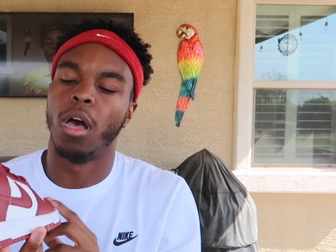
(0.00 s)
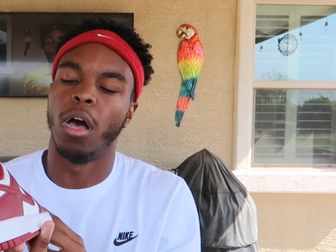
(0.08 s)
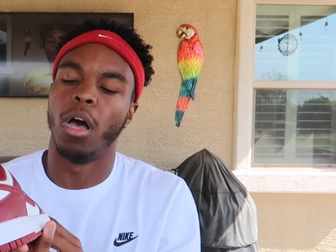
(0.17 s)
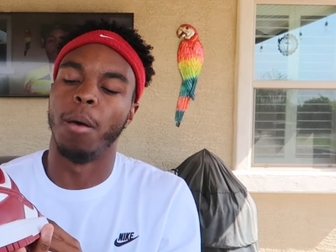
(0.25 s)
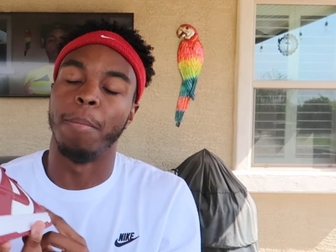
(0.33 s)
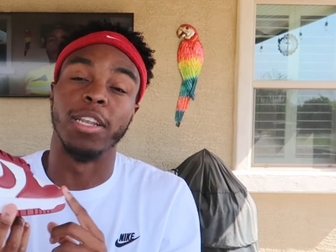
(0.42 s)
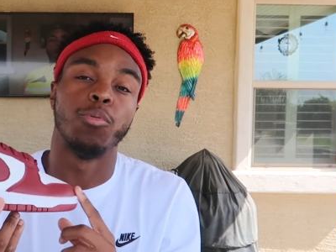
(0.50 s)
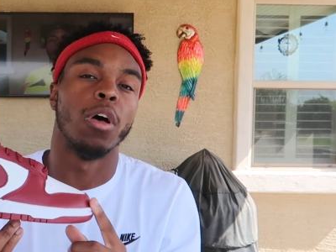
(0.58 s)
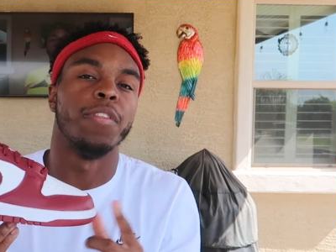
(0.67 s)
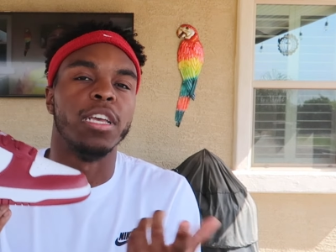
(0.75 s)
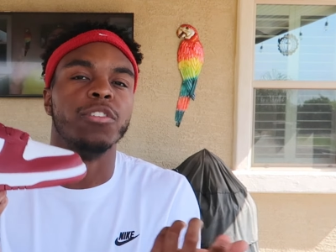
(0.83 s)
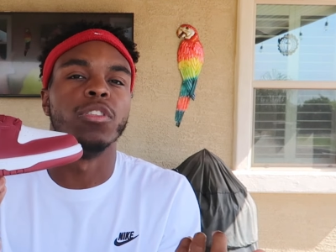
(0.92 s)
Uh, May
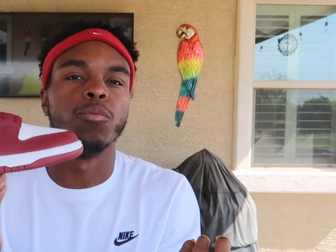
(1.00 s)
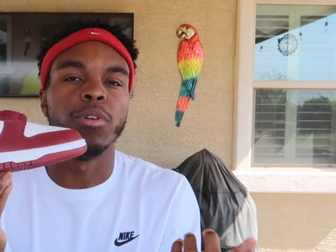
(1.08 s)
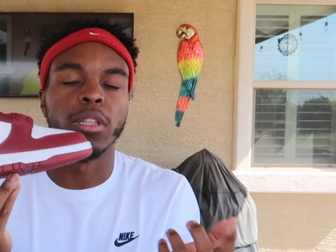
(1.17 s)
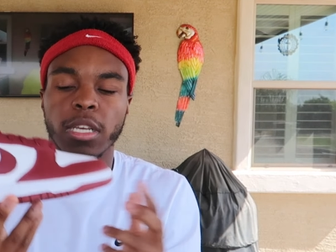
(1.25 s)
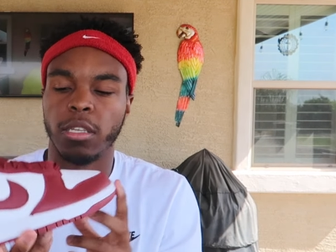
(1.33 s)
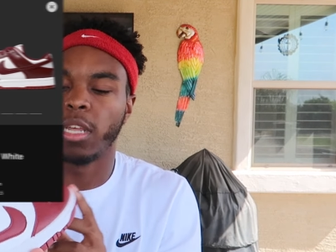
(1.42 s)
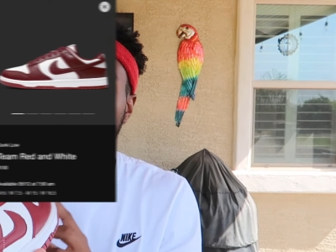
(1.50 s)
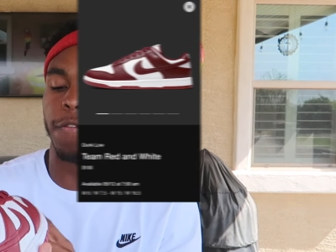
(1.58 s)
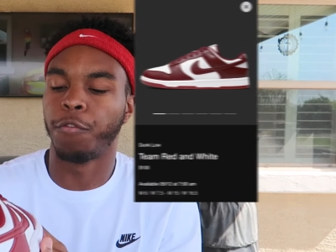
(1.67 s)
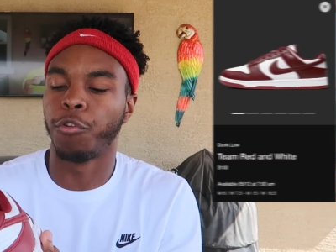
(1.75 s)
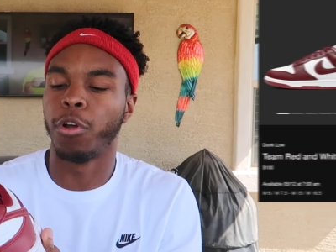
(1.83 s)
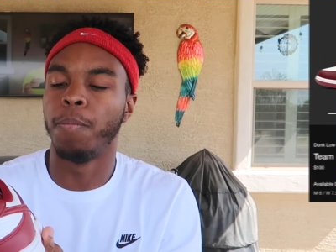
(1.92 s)
12th is the release date
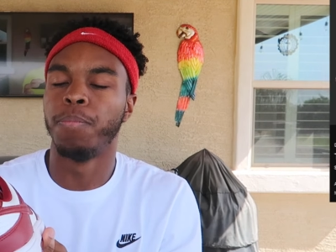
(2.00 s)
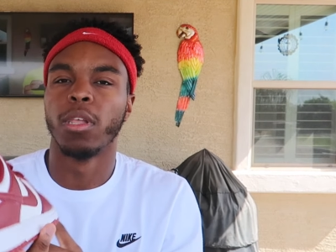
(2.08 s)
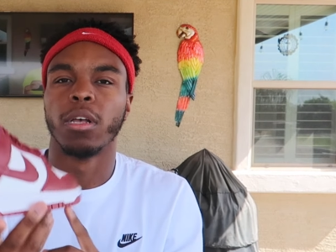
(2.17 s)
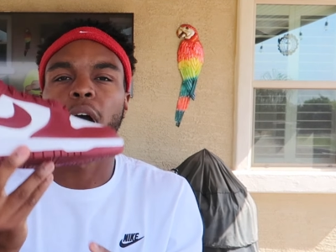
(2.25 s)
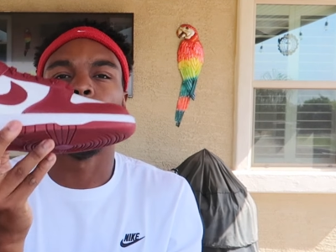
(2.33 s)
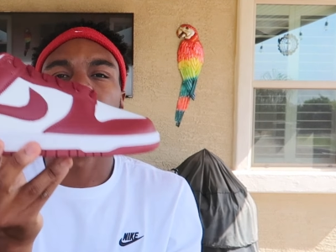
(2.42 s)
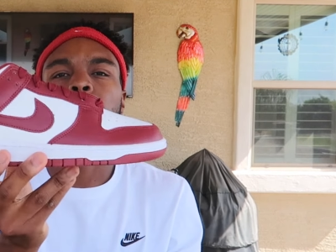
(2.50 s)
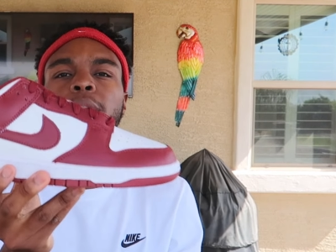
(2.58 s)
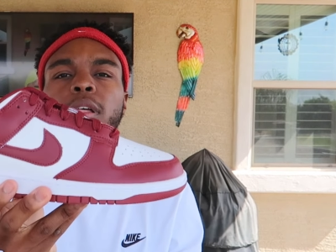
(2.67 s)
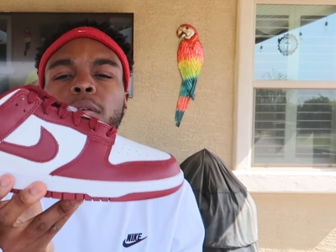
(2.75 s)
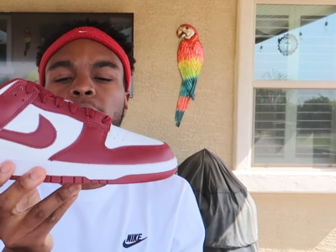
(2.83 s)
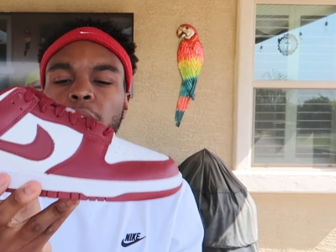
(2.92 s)
from. Comment down
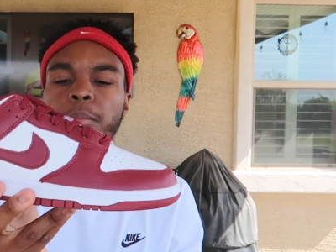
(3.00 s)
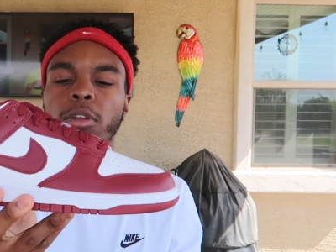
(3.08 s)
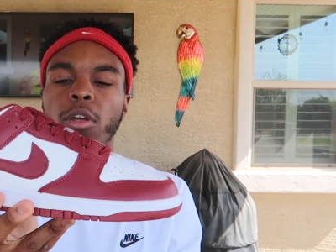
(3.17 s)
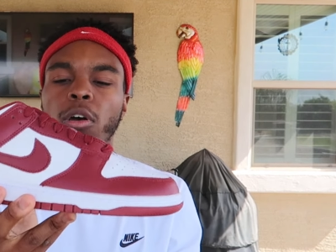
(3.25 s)
below and let me